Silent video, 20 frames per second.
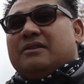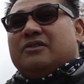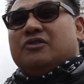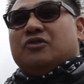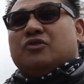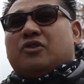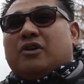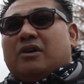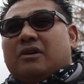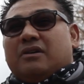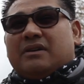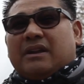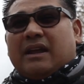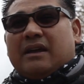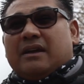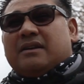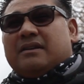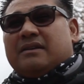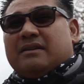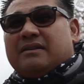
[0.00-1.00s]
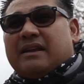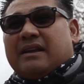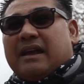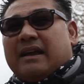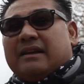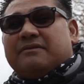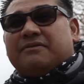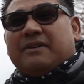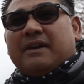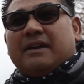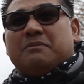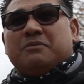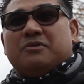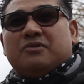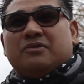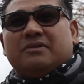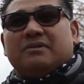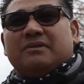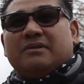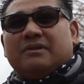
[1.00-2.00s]
The new car, Ryan
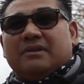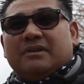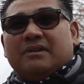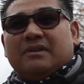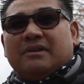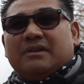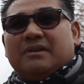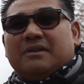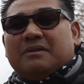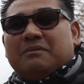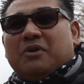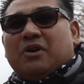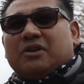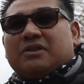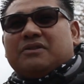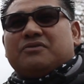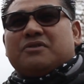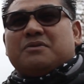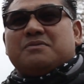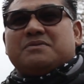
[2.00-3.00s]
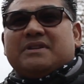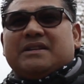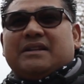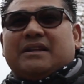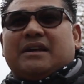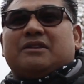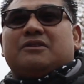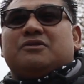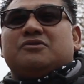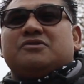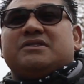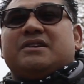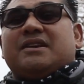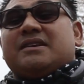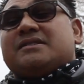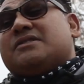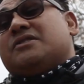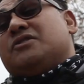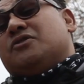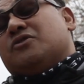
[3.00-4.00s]
Fireball Martin from Street Outlaws, he
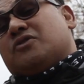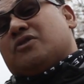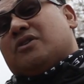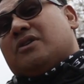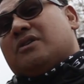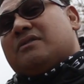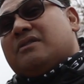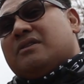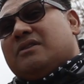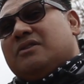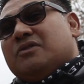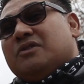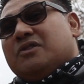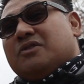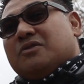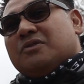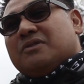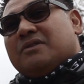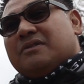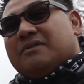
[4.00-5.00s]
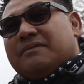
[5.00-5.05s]
has a new car, the Unicorn.